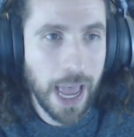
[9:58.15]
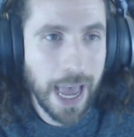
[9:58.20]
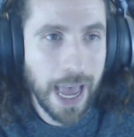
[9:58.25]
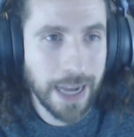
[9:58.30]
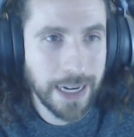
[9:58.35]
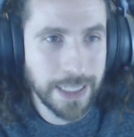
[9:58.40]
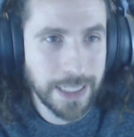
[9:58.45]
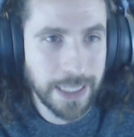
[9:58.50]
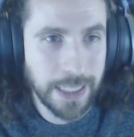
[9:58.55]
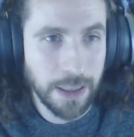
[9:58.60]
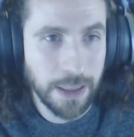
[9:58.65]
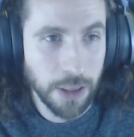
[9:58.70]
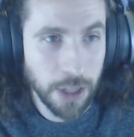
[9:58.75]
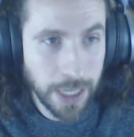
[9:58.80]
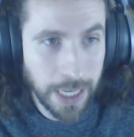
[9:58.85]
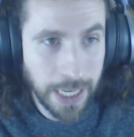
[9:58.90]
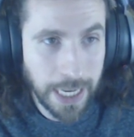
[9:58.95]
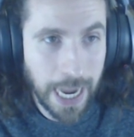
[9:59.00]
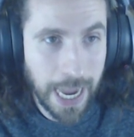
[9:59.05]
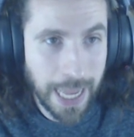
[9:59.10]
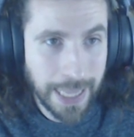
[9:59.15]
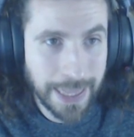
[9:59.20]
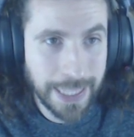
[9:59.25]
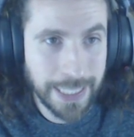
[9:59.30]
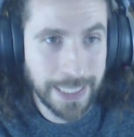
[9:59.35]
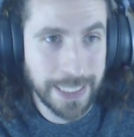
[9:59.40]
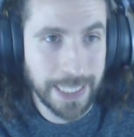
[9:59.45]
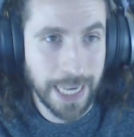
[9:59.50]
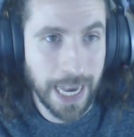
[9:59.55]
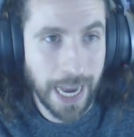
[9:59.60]
honestly, looking at
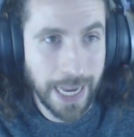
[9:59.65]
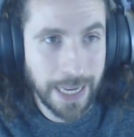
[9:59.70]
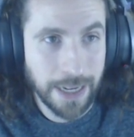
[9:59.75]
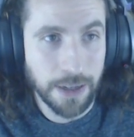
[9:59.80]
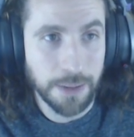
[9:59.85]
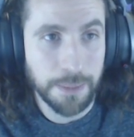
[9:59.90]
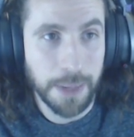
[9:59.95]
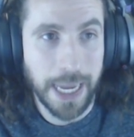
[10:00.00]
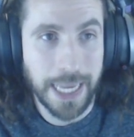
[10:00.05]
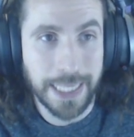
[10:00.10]
this item,